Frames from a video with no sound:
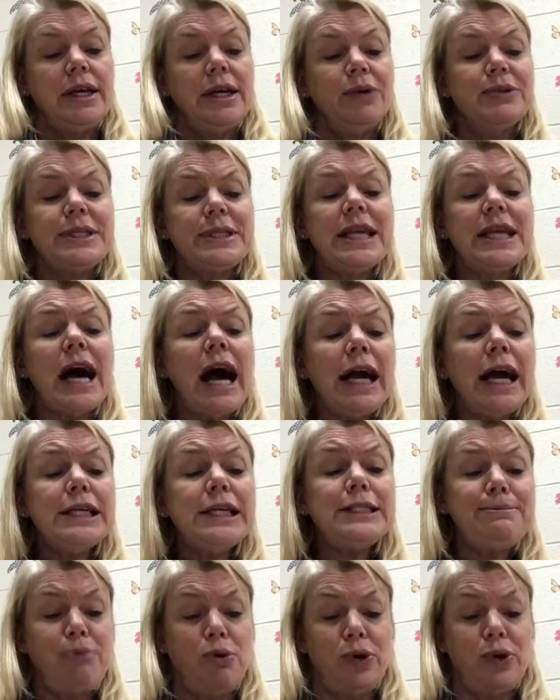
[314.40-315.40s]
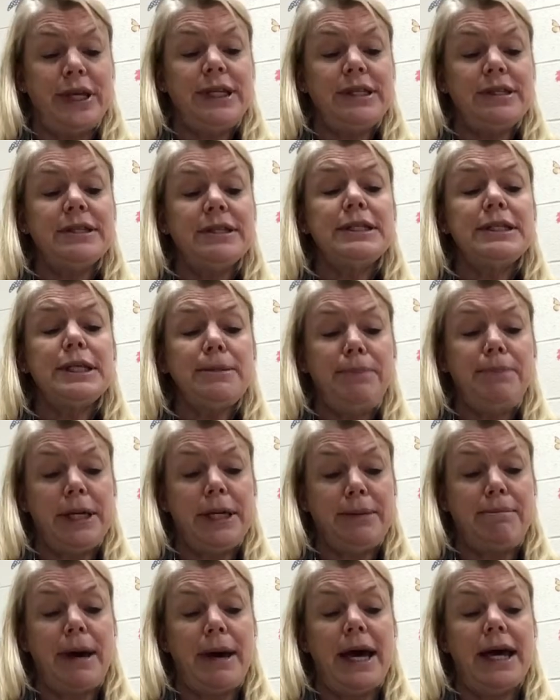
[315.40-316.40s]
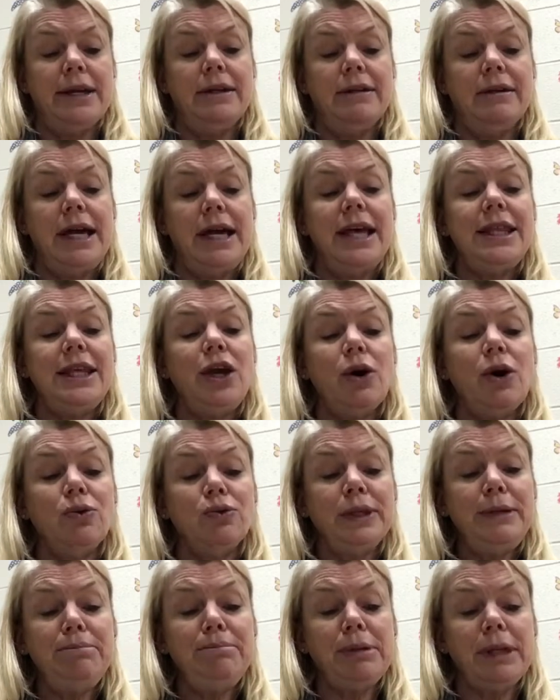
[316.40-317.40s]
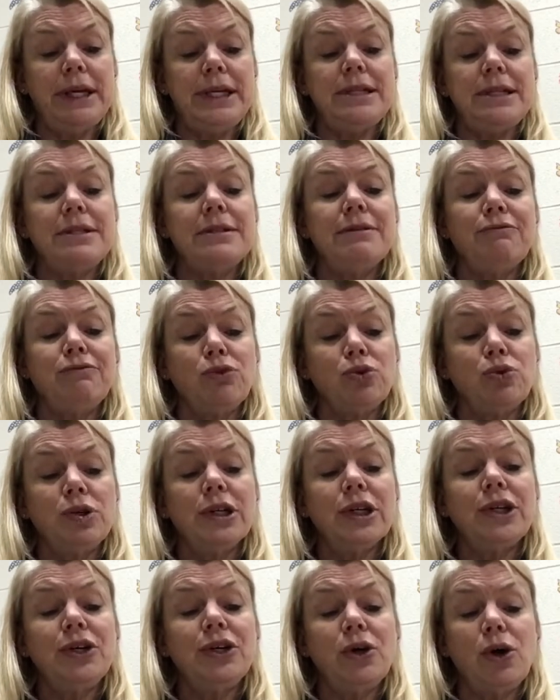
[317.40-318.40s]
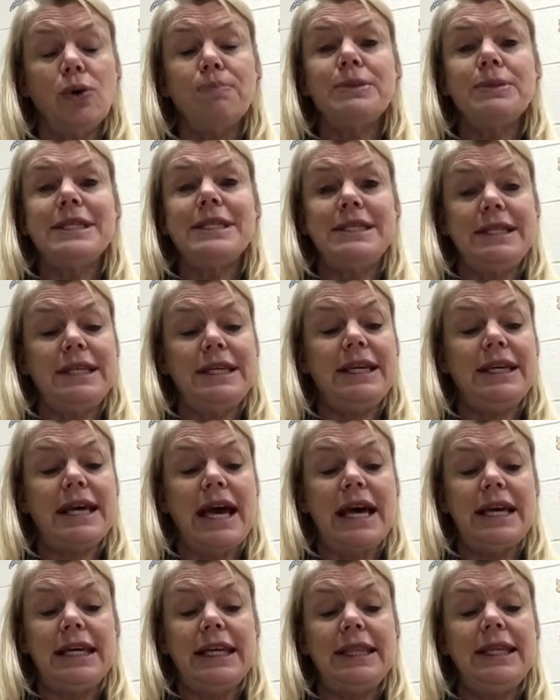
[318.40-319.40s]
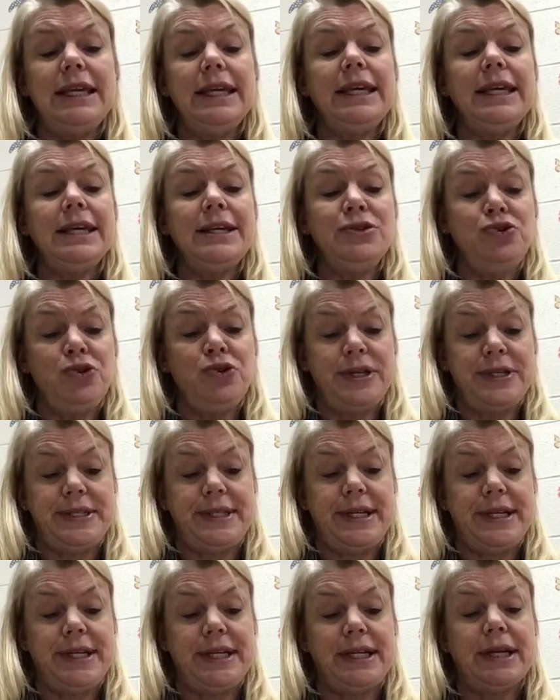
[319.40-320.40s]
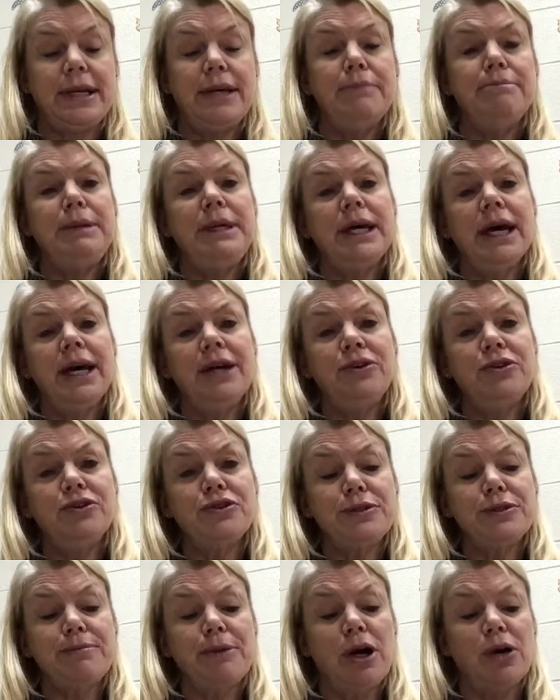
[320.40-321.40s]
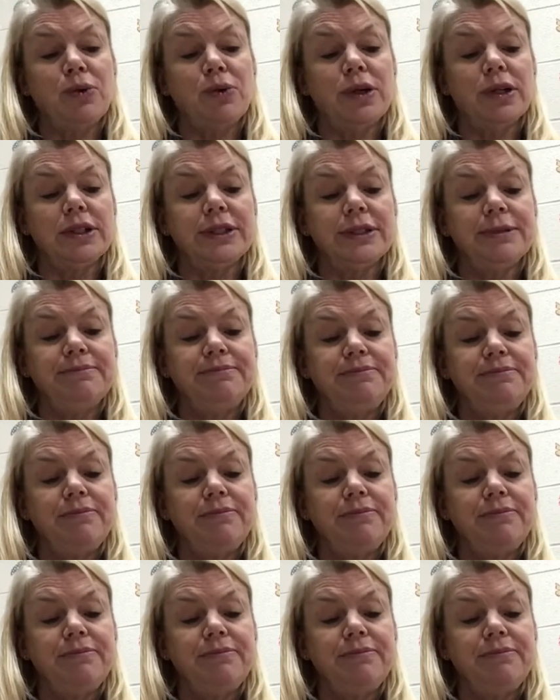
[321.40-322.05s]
It was the highest point to the pig pen, and the only place Flora could hope to see anything interesting beyond her small world.